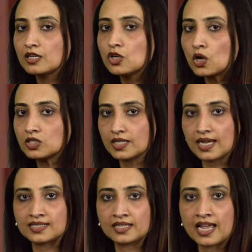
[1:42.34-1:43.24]
not
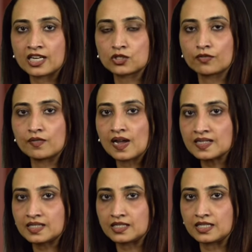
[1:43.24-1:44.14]
as an act of
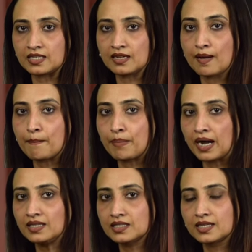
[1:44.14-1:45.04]
nicety,
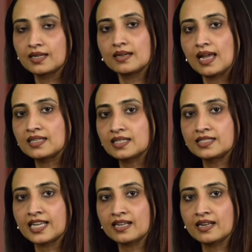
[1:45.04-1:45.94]
but as a
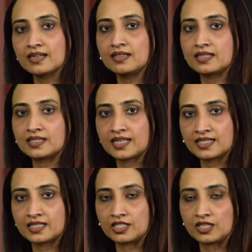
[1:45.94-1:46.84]
technical
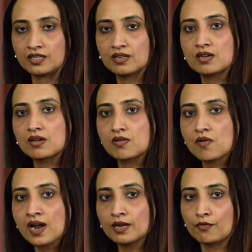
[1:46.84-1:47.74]
necessity
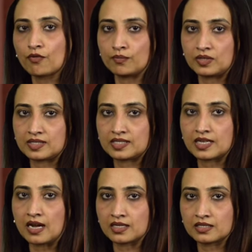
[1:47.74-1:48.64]
right from the
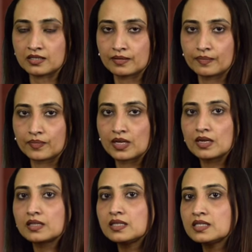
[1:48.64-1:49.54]
start.
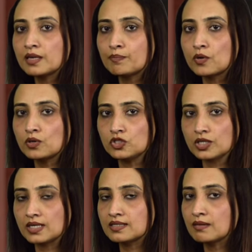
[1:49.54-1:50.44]
This approach
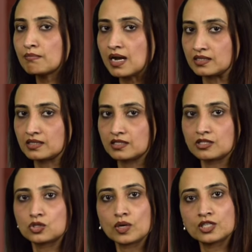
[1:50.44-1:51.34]
is a must
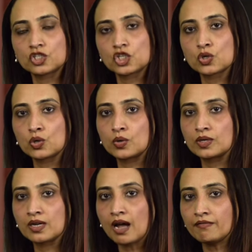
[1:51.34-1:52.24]
to ensure
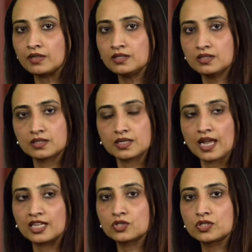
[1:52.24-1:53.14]
good governance
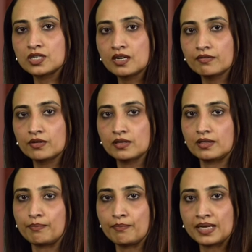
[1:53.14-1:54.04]
and to deliver
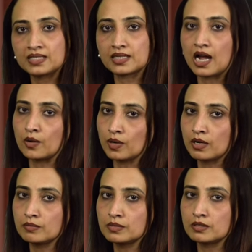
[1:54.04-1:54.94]
the best
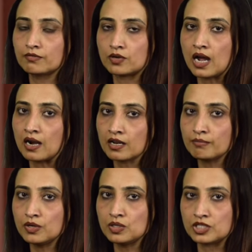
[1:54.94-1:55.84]
outcomes for our
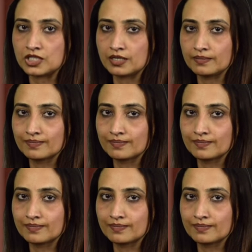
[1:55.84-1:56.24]
community.